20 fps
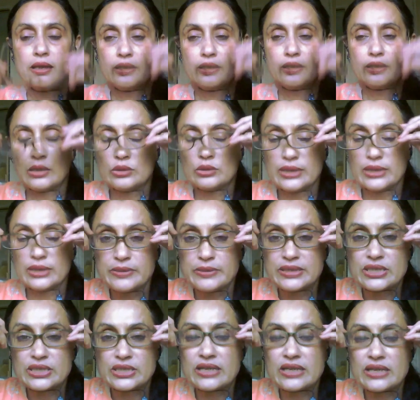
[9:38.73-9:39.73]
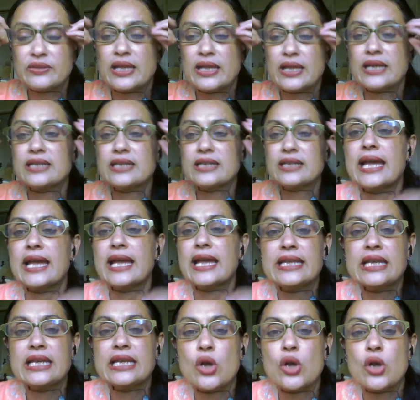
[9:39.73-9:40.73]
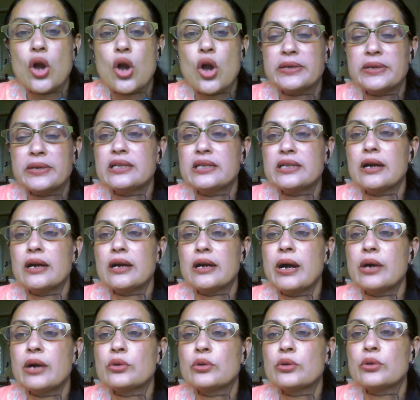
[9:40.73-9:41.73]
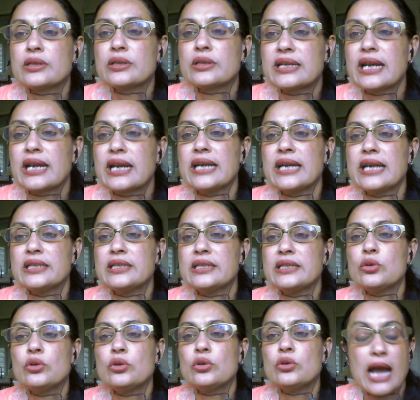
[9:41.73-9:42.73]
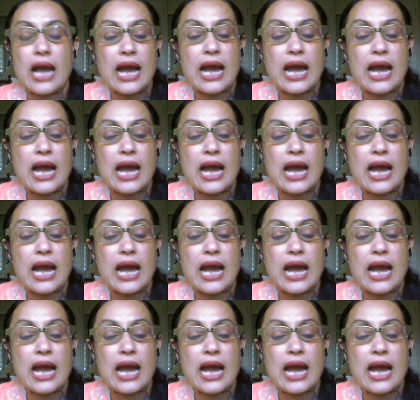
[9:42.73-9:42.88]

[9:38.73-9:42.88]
Now, let me see if there is any comment about gratitude.